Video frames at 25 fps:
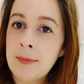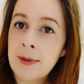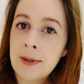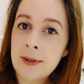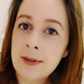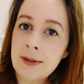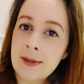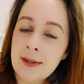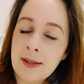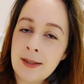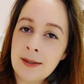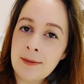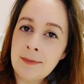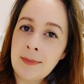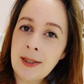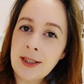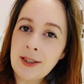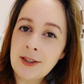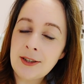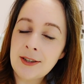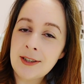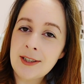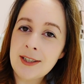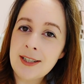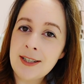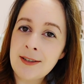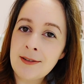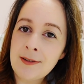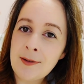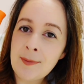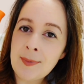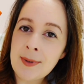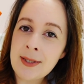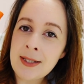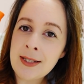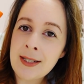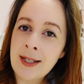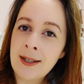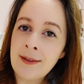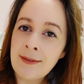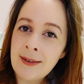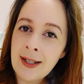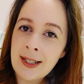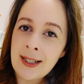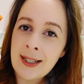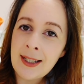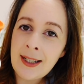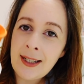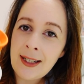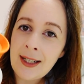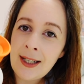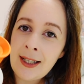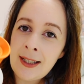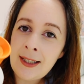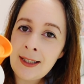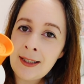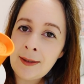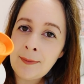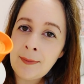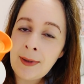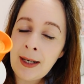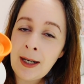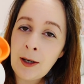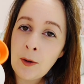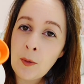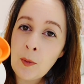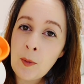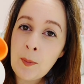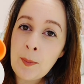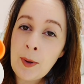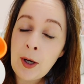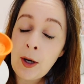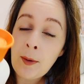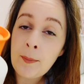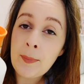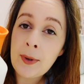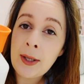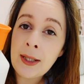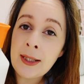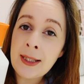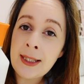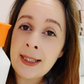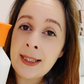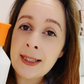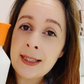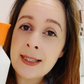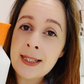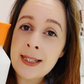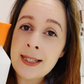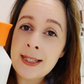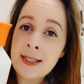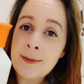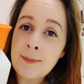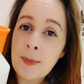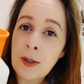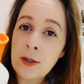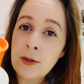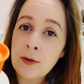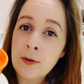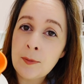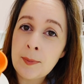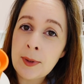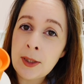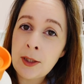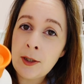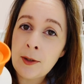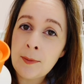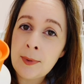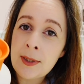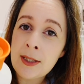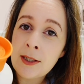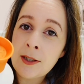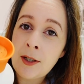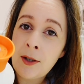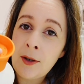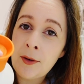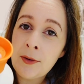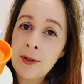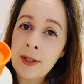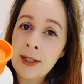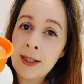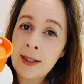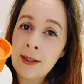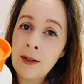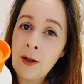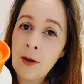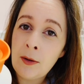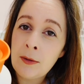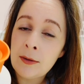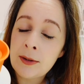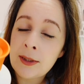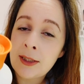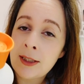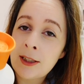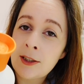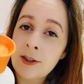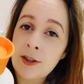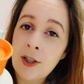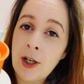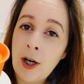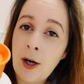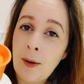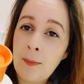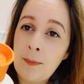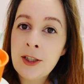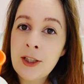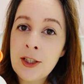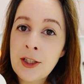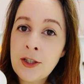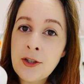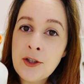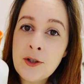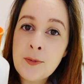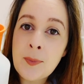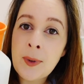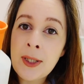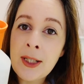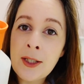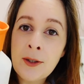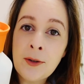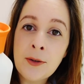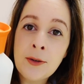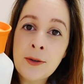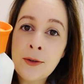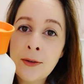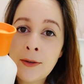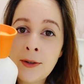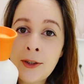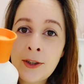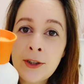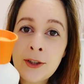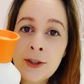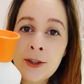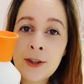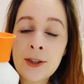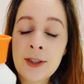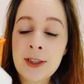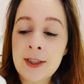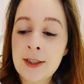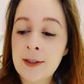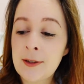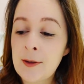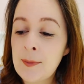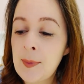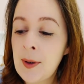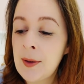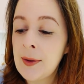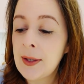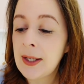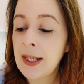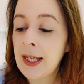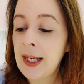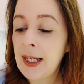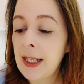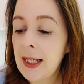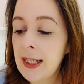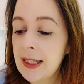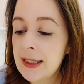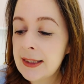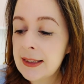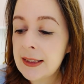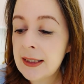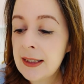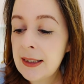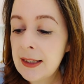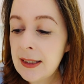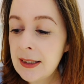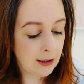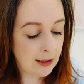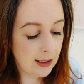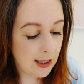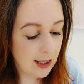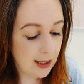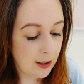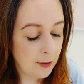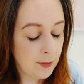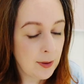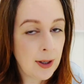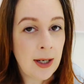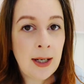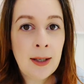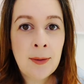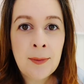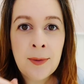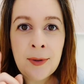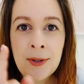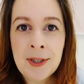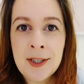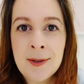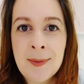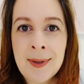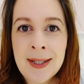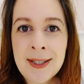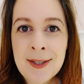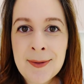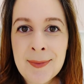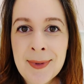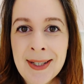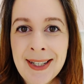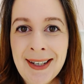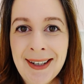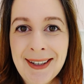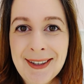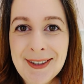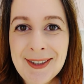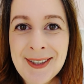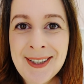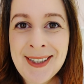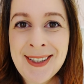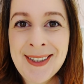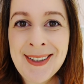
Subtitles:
But my sugar syrup is now ready. I will pop a link to this bottle below, but it's got all the little holes in the top, so you can sprinkle your sugar syrup on the cakes. And now I'm going to make some ganache.